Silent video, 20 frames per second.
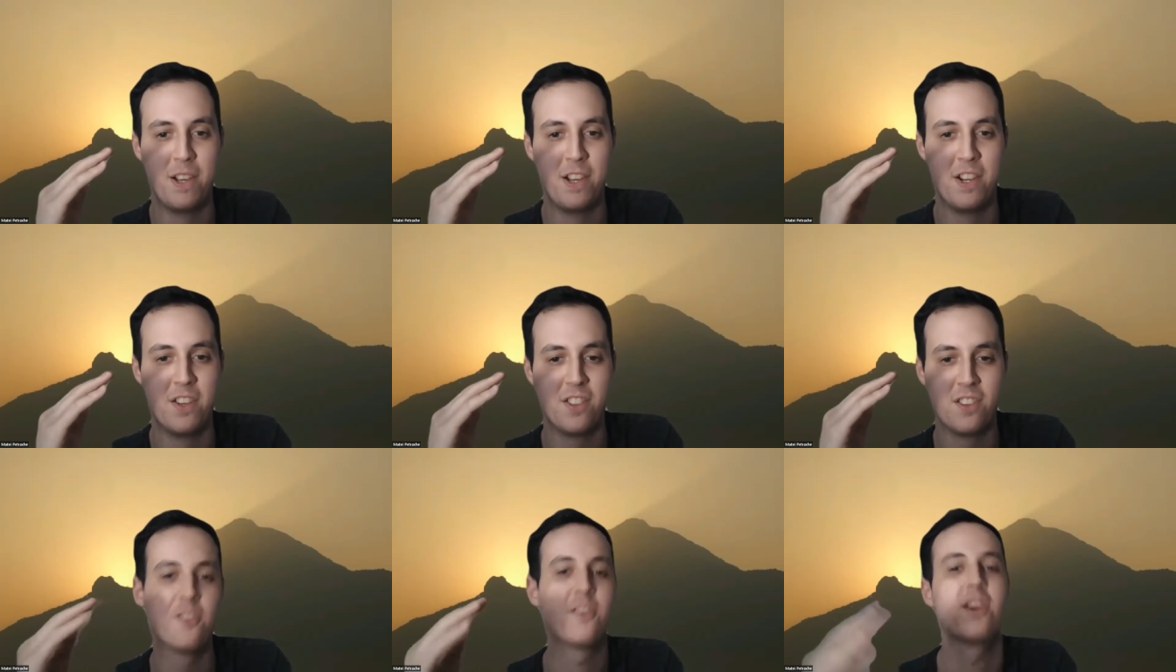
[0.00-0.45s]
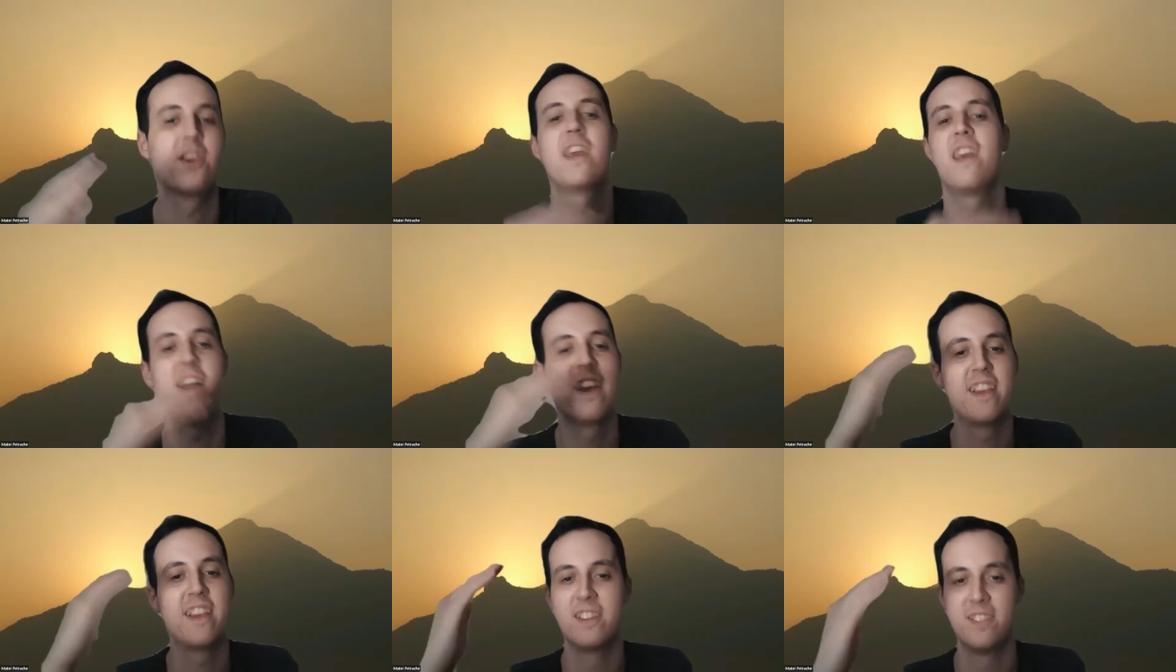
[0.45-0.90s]
because
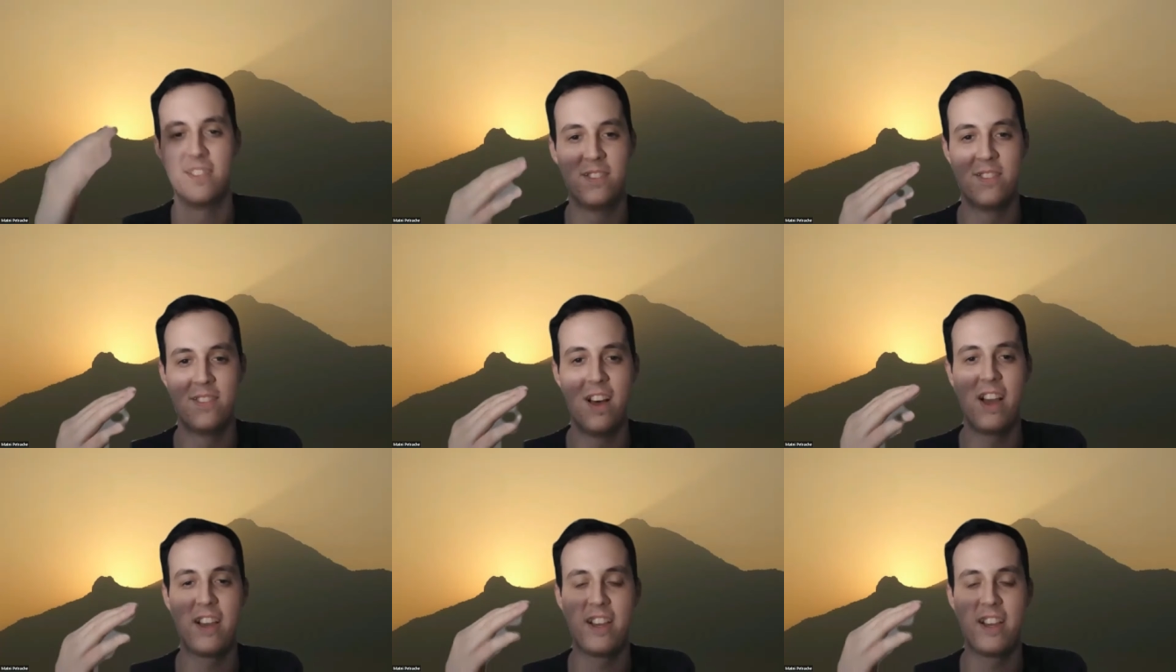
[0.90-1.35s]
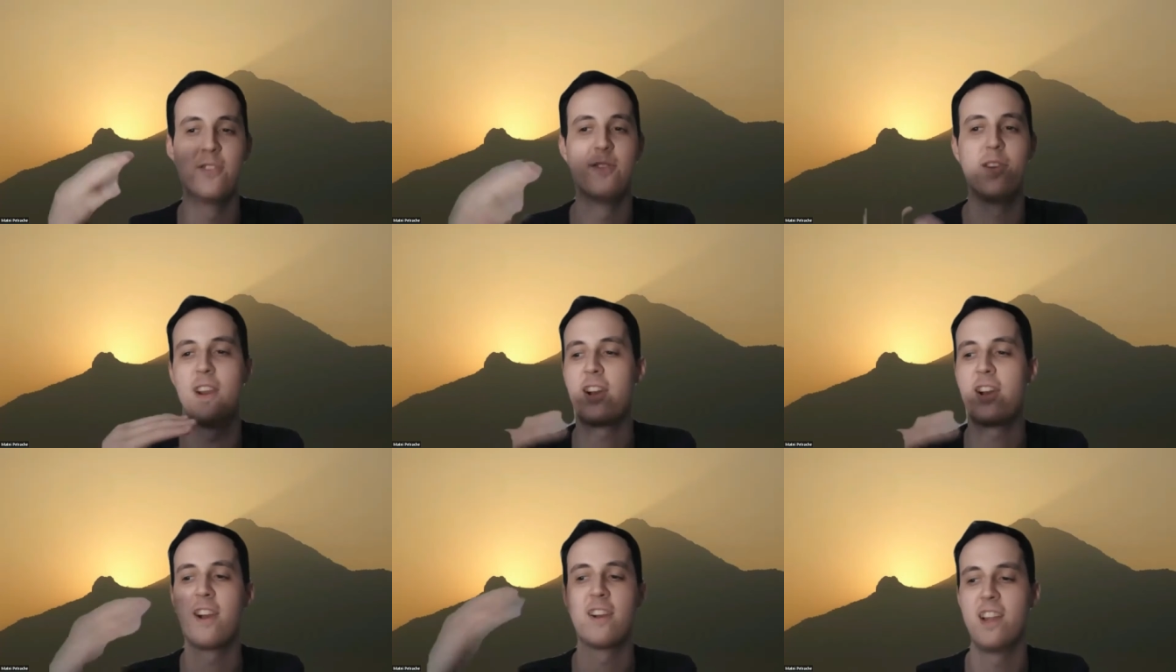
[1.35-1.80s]
I
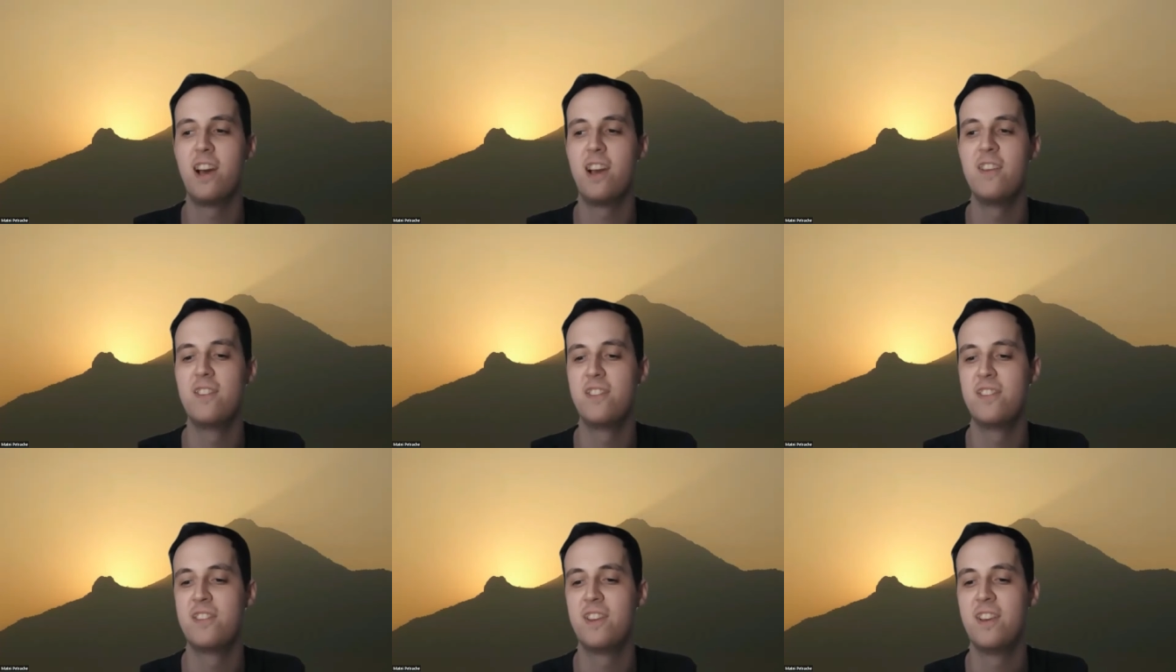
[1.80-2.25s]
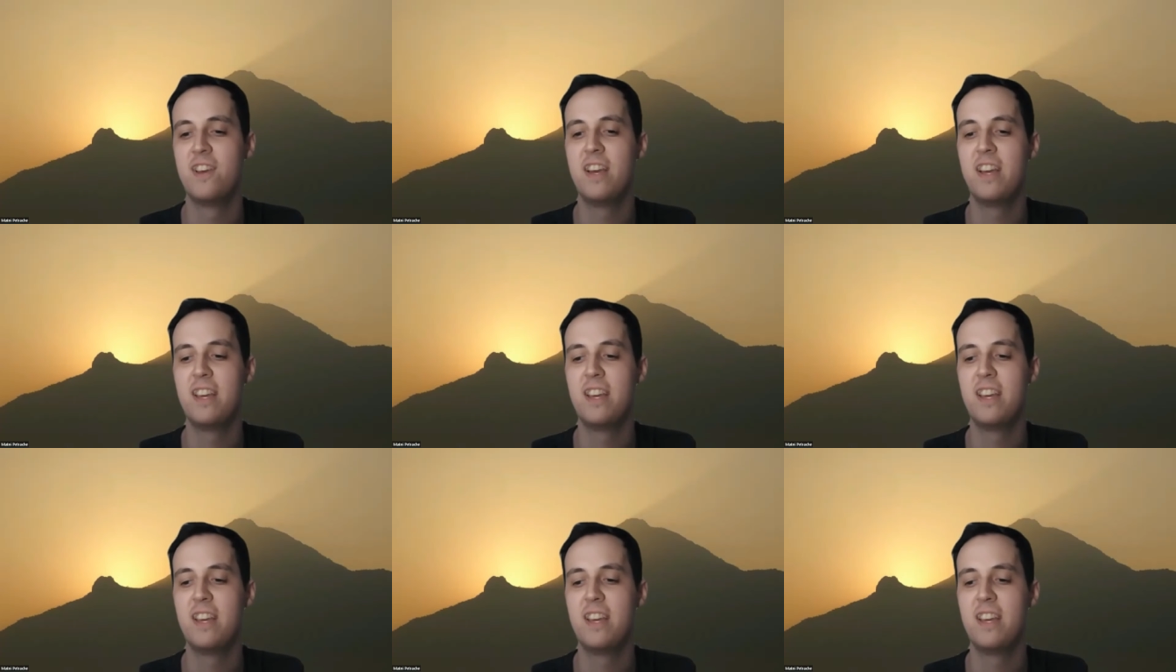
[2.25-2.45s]
can recognize.